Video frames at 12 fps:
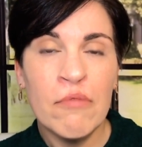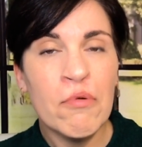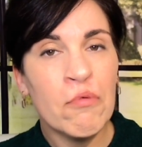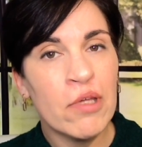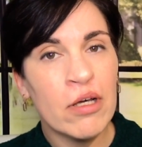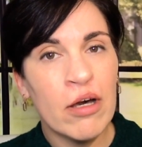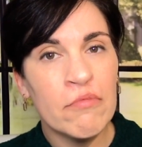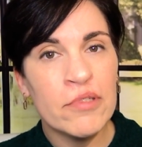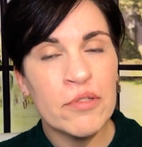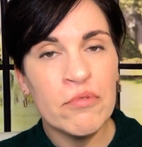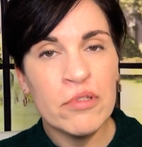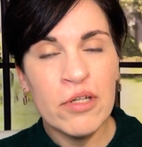But when it comes
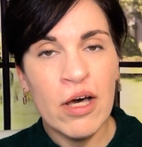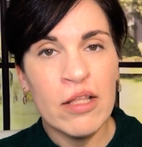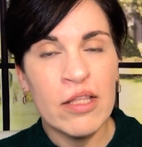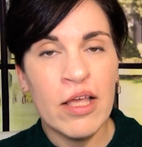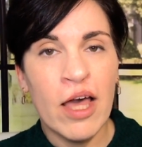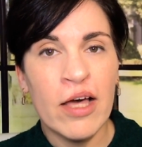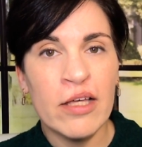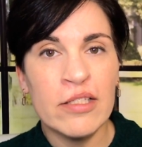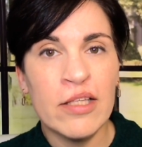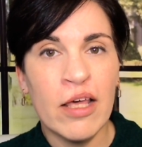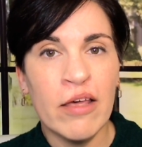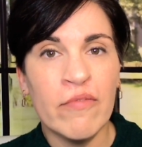to a child that
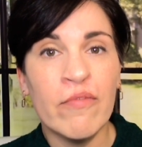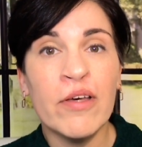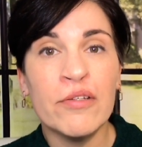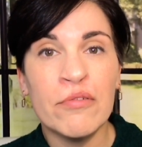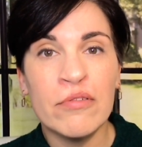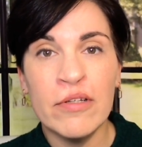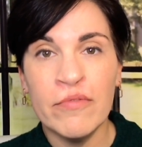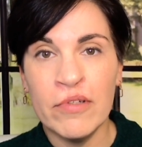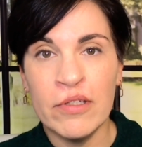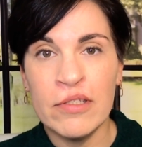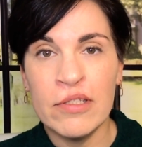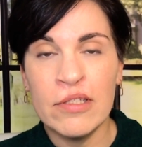has a facial
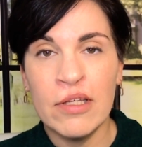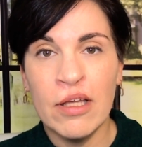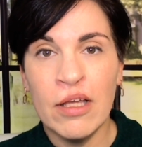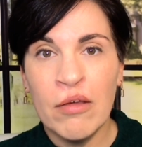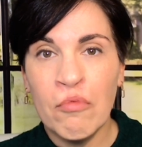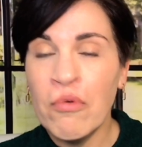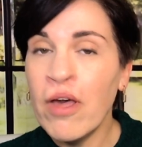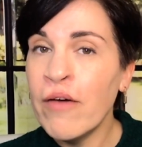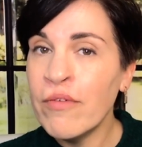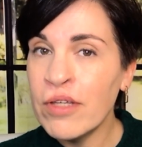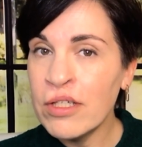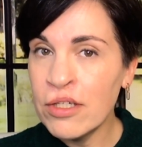difference, we have
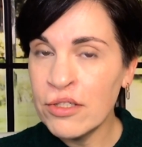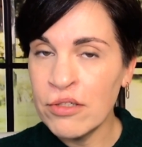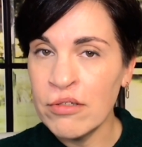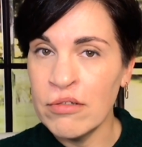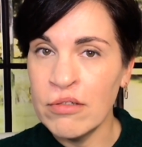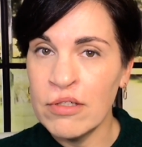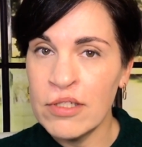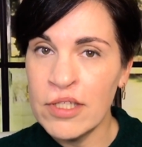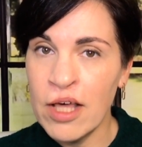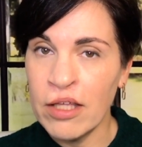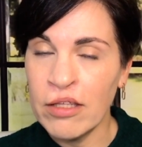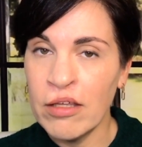an additional
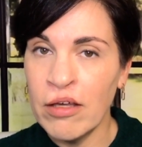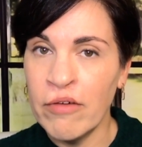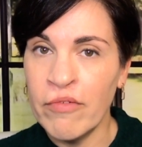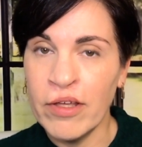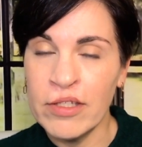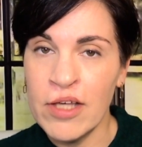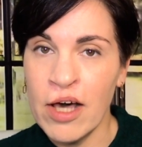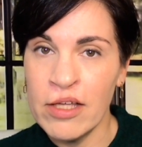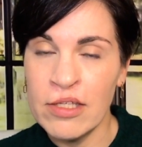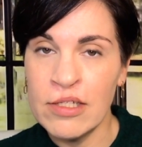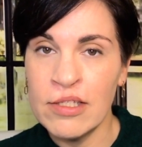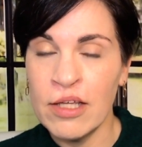set of
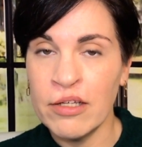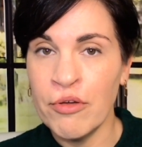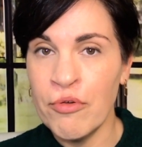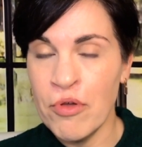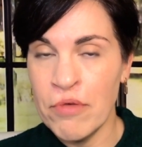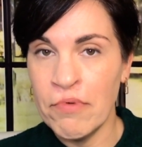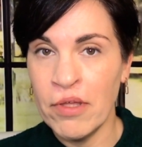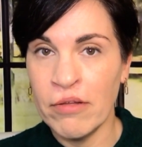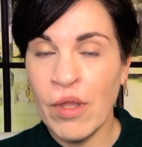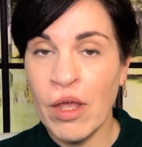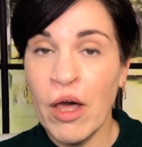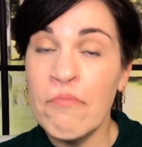anxieties that can creep
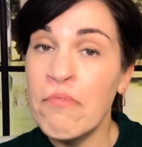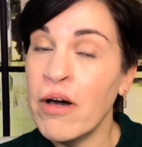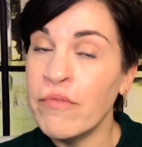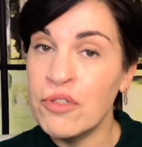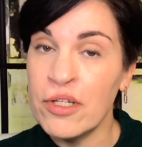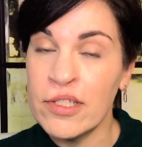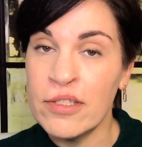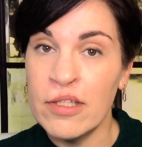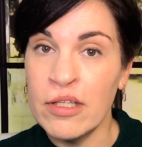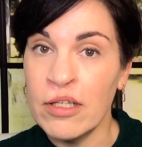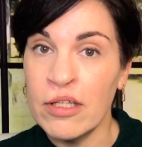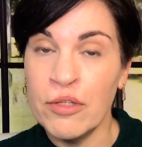in, above just
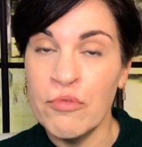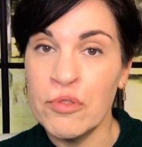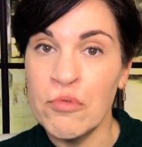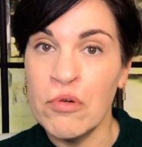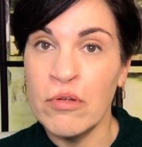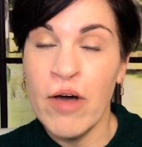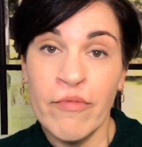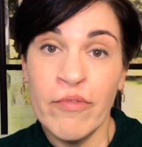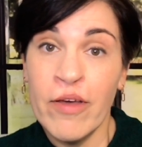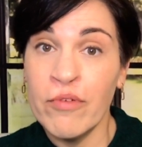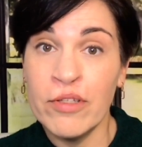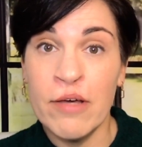the usual,
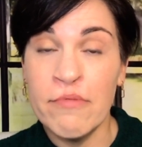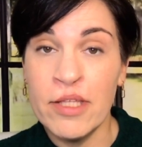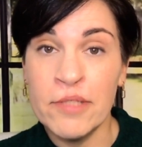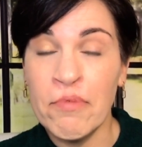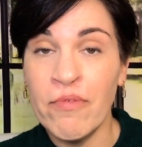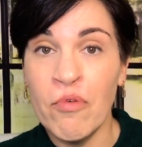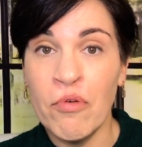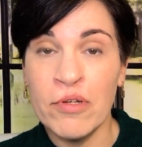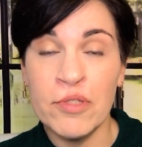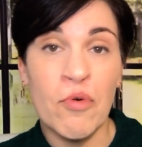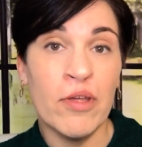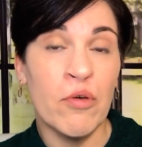never done this before,
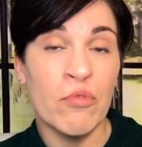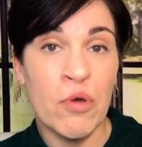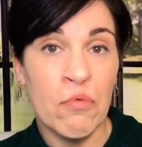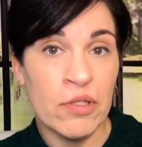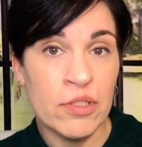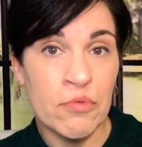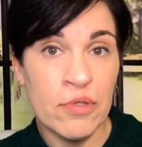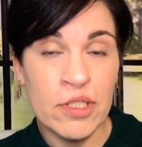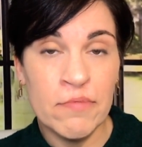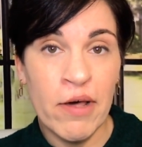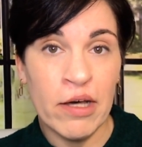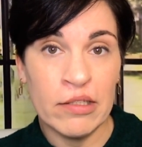so I don't know what to
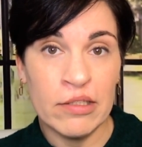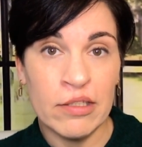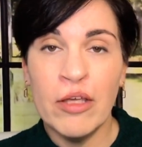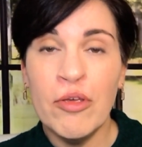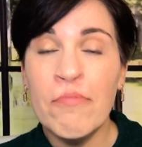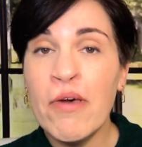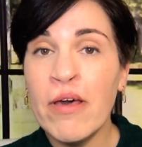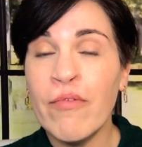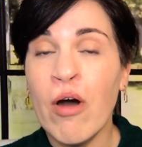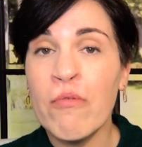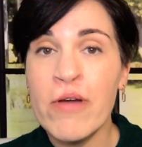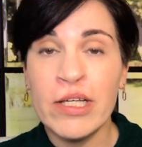expect. You may have
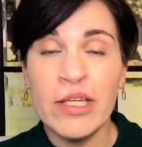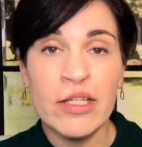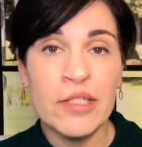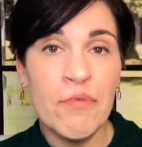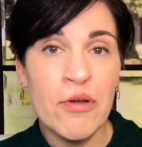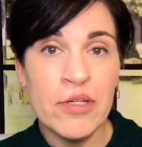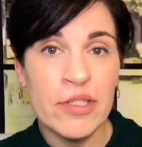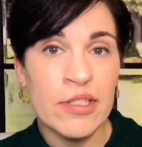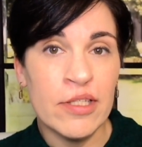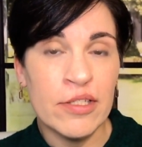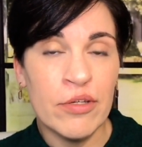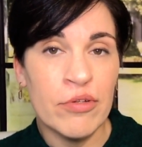already experienced
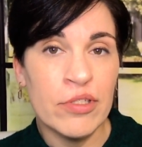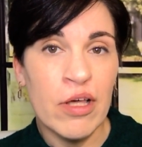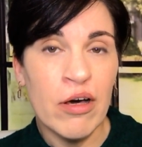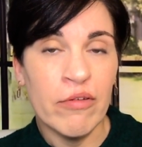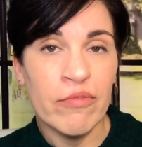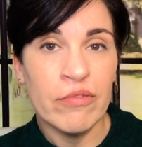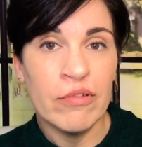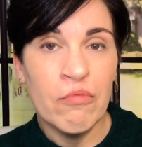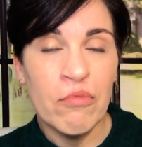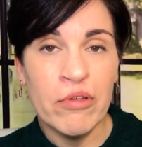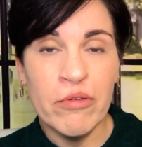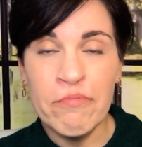this yourself
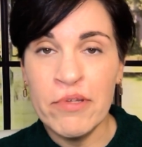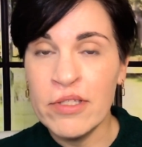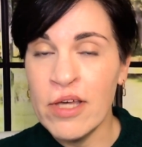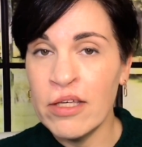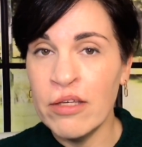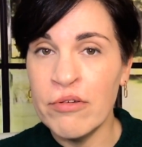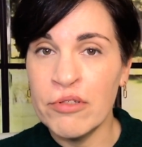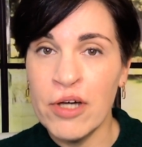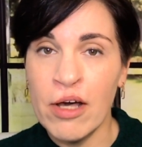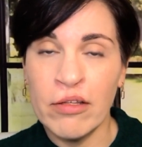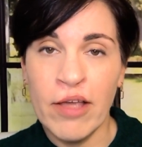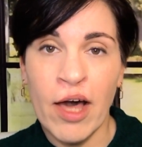when you've been taking your
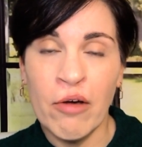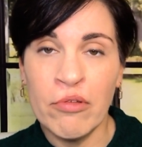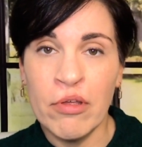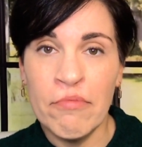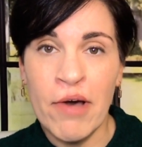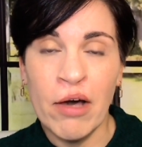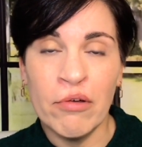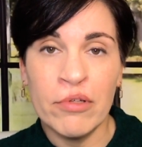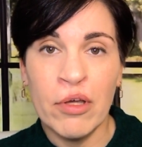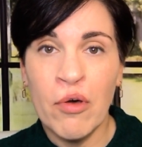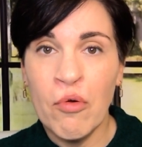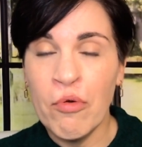child out and about,
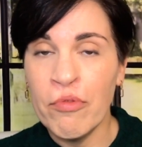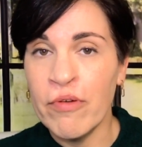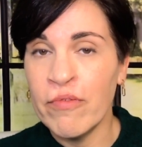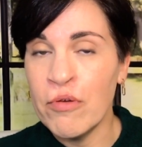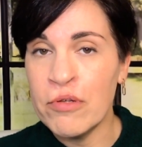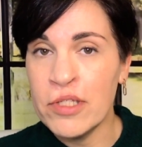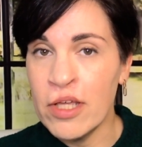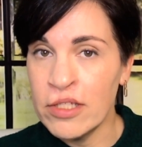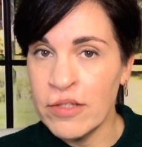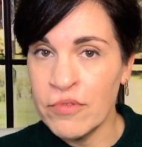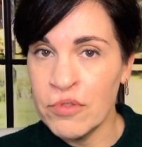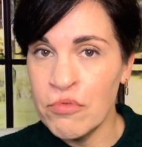or their first
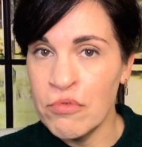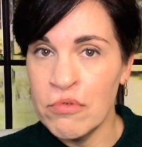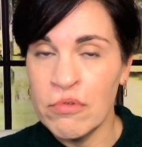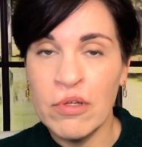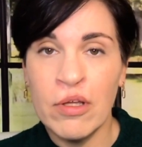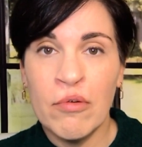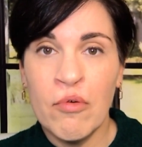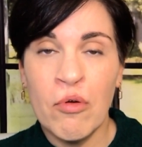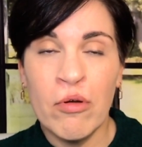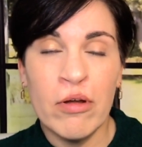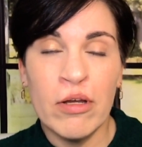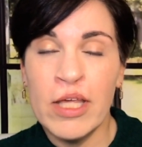days of school,
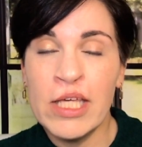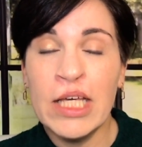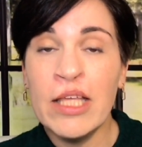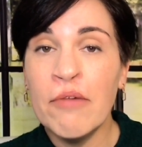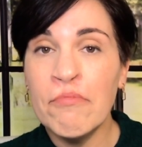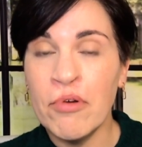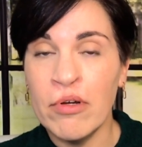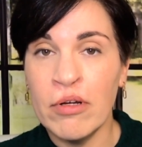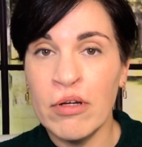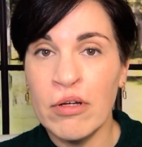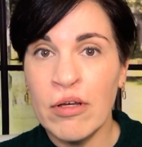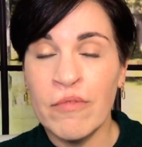or any
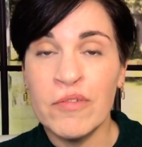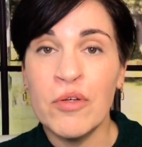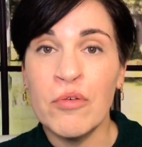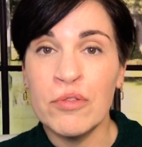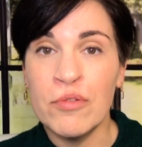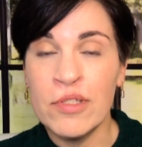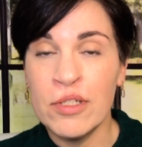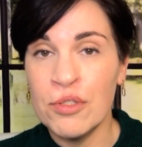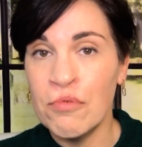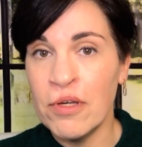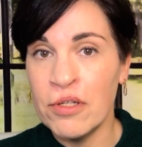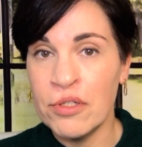number of social
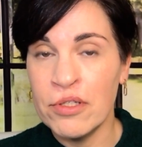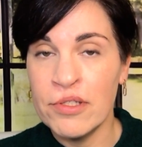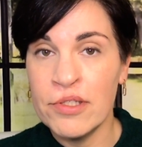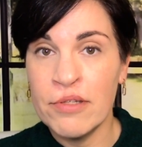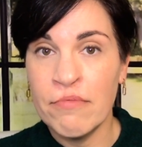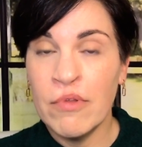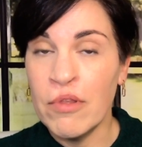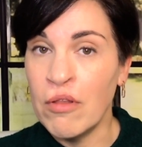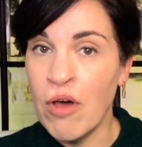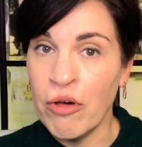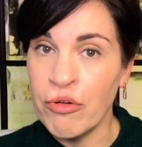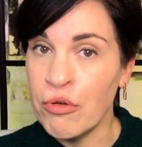situations. The
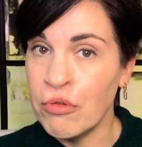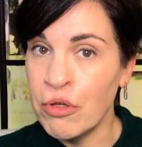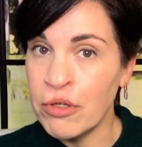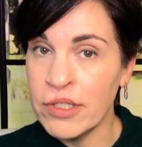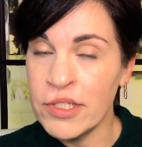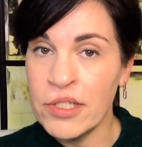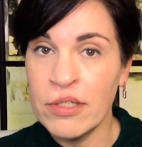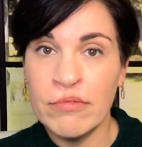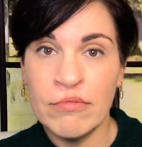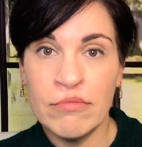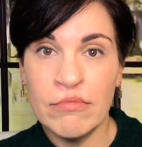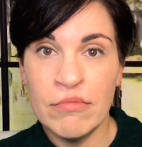longer looks,
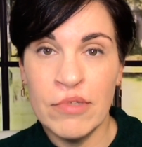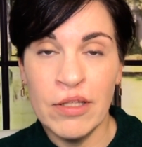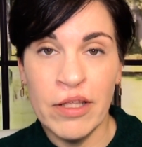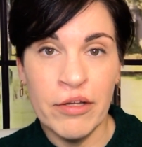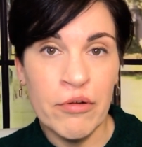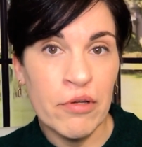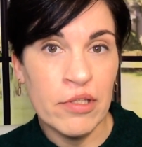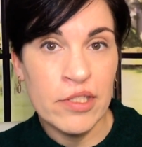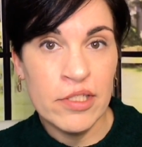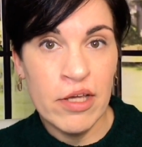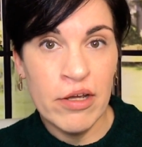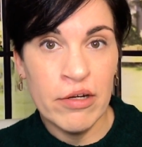the lingering
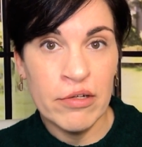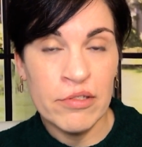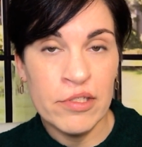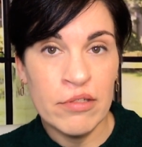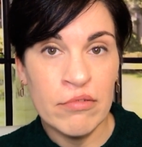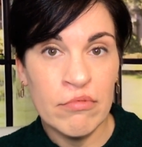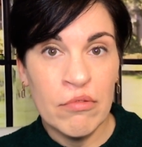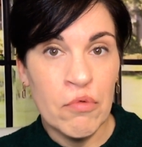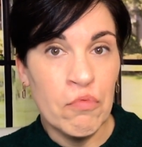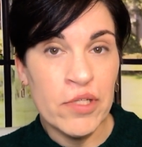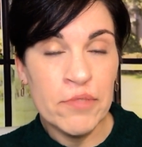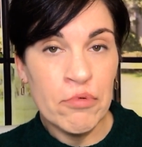stares, the
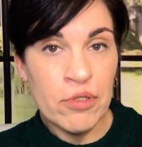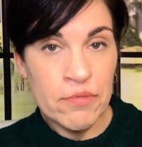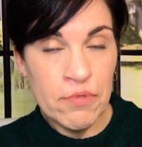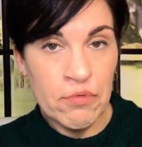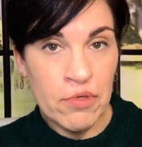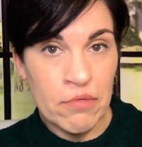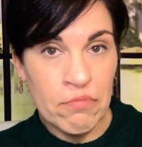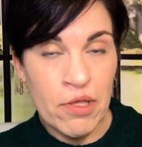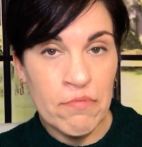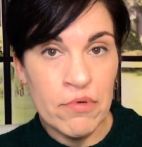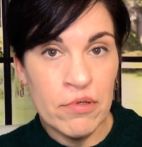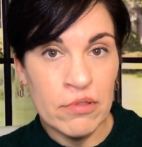whispers between
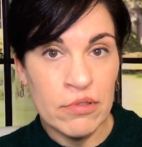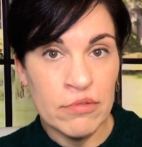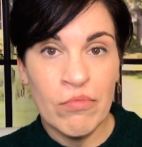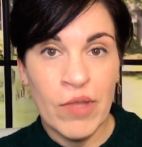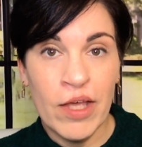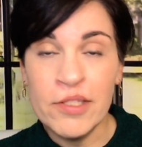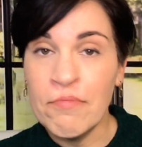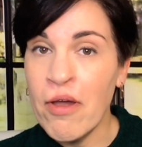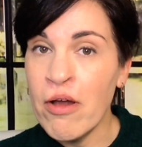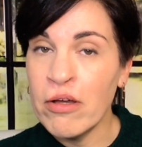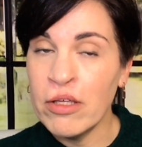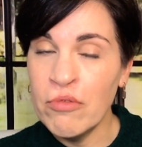people. As a
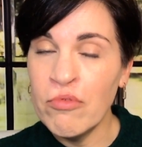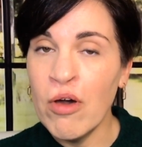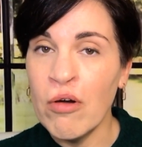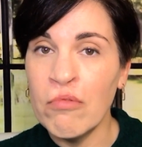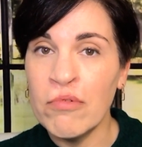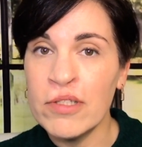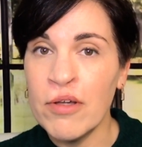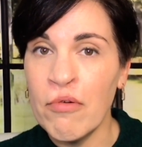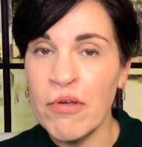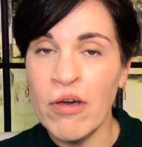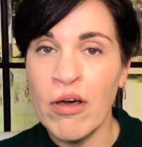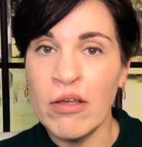parent, you know what's
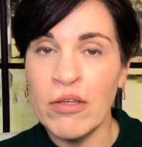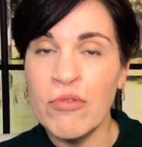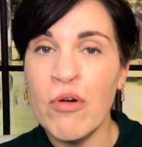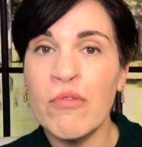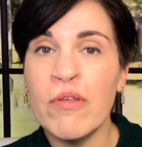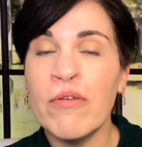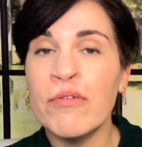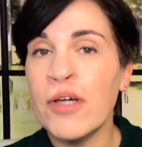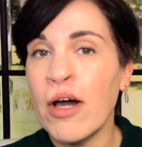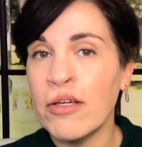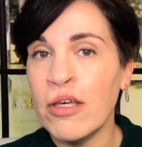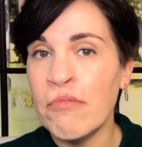going on. You know that they're
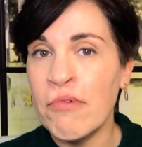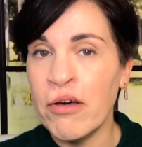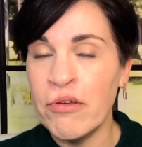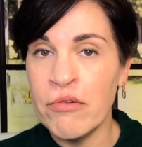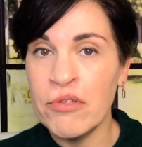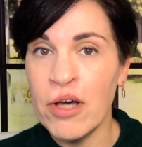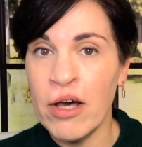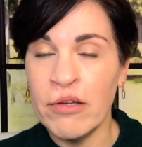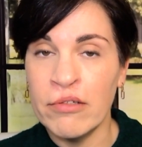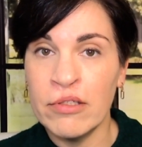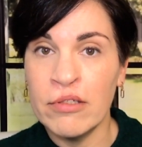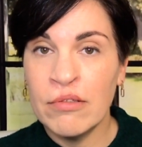talking about your
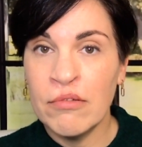child.